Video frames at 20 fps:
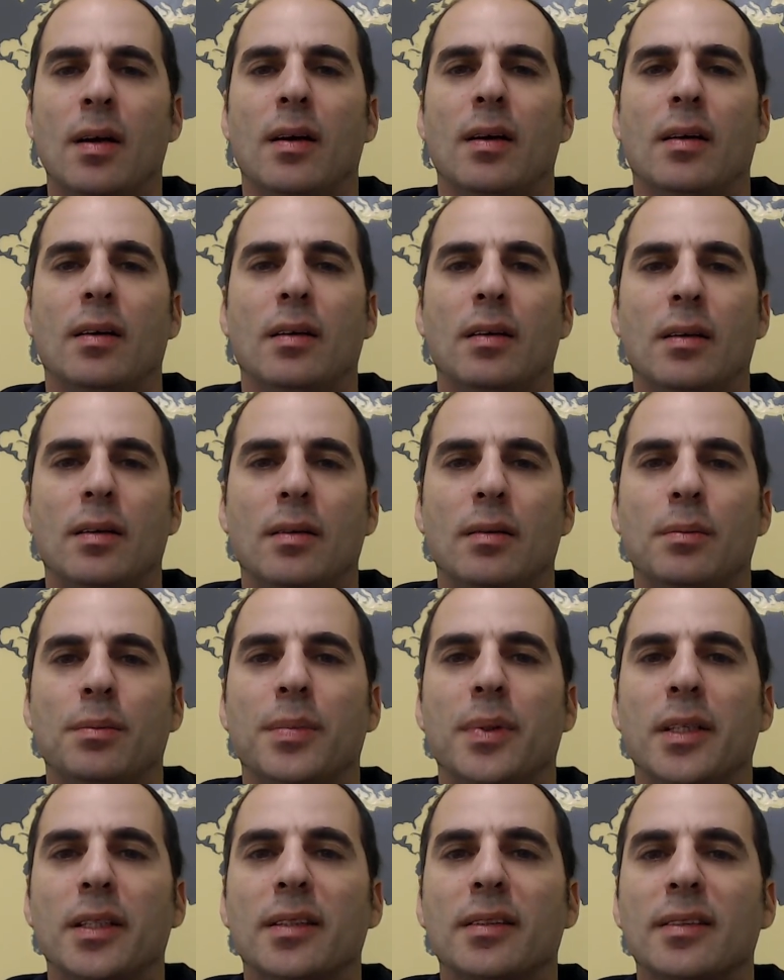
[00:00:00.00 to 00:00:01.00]
Um,
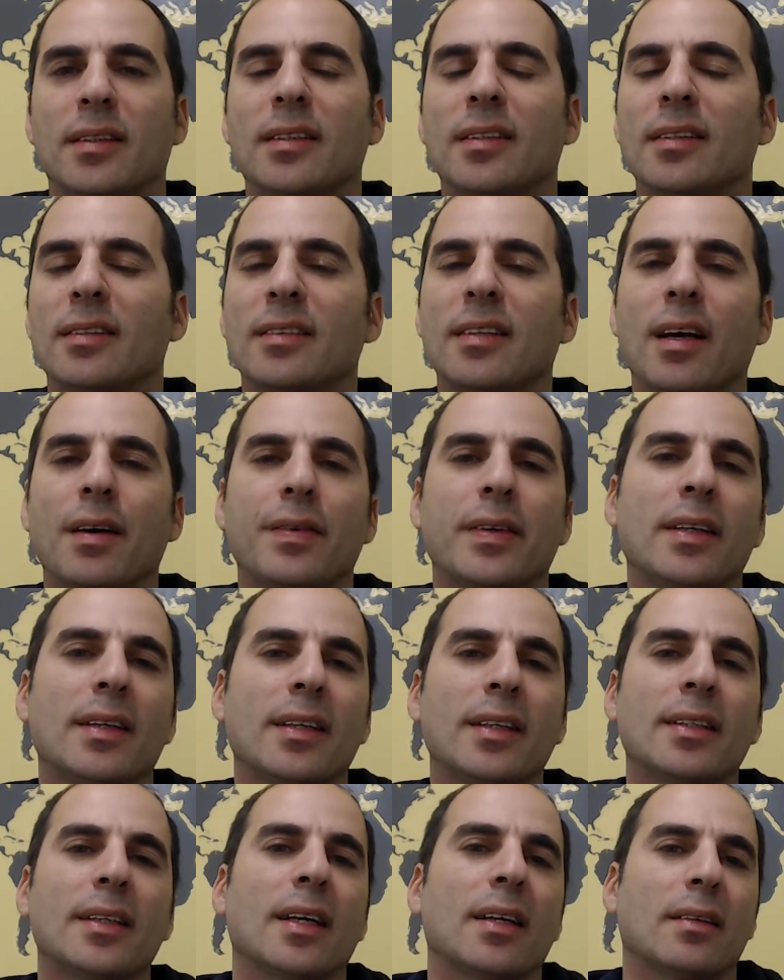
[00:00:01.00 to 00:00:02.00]
but this is
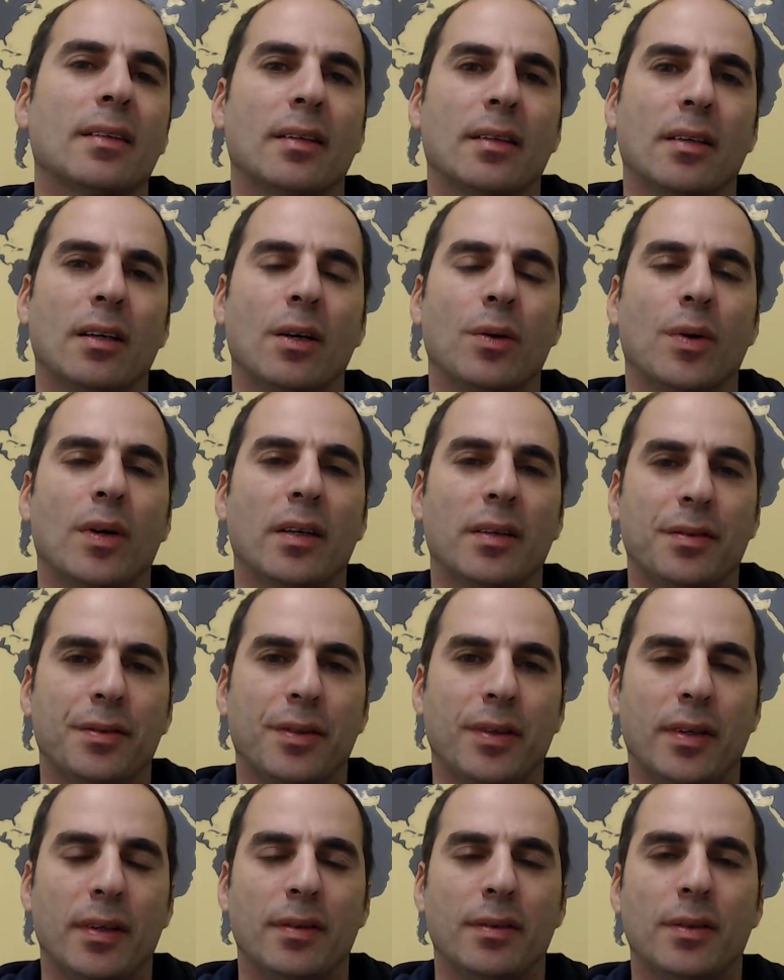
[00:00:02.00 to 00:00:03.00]
definitely not going to go on
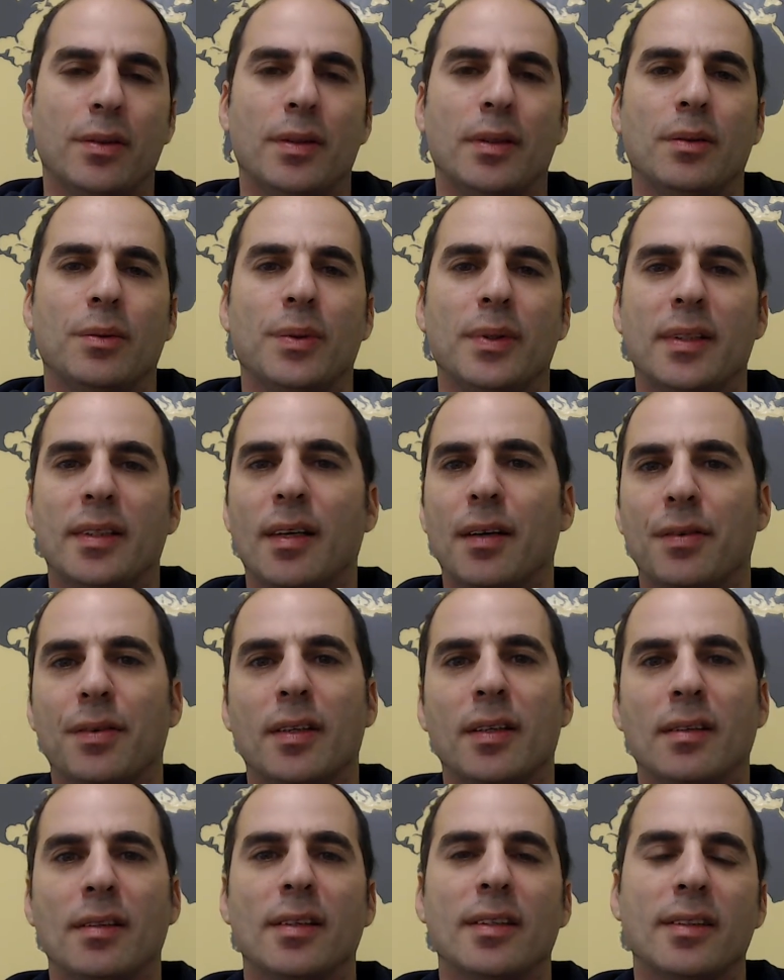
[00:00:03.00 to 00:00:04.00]
forever, and we
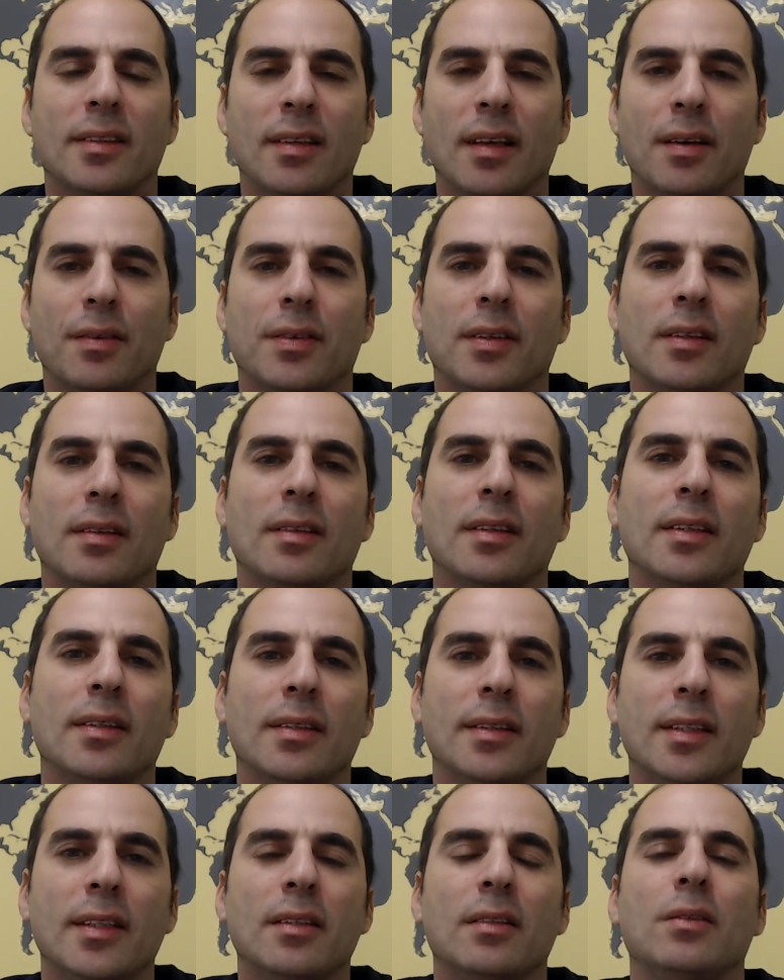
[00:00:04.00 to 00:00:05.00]
definitely, definitely
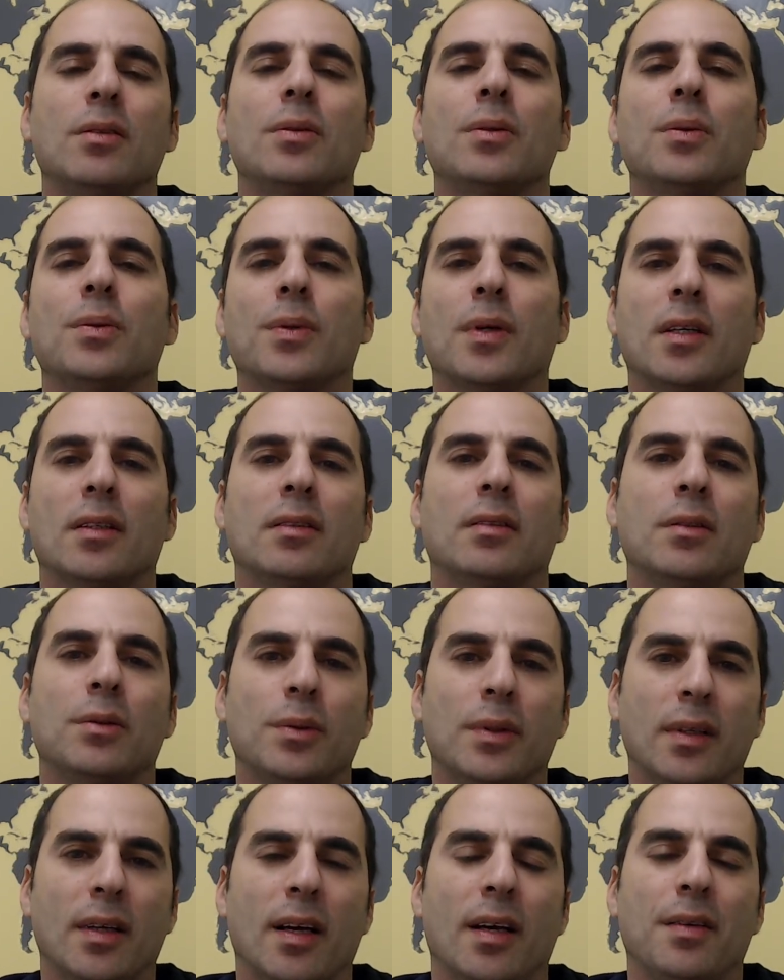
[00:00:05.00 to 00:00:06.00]
need to, want to,
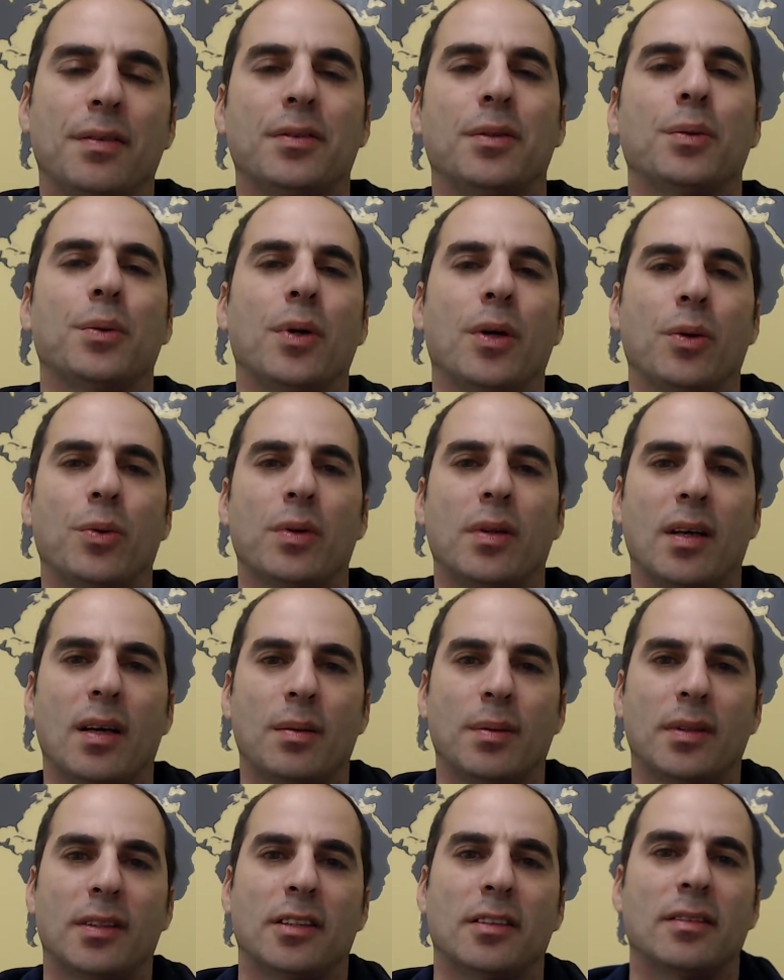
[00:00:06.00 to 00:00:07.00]
and have to work with
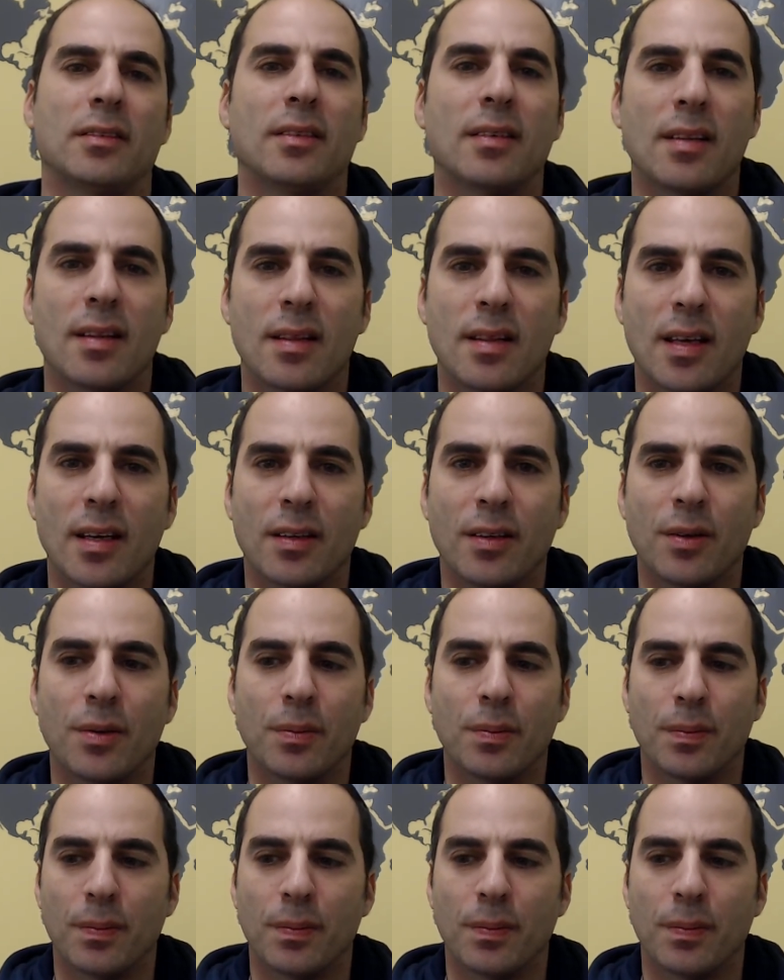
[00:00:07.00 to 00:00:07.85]
Amazon. Thank you.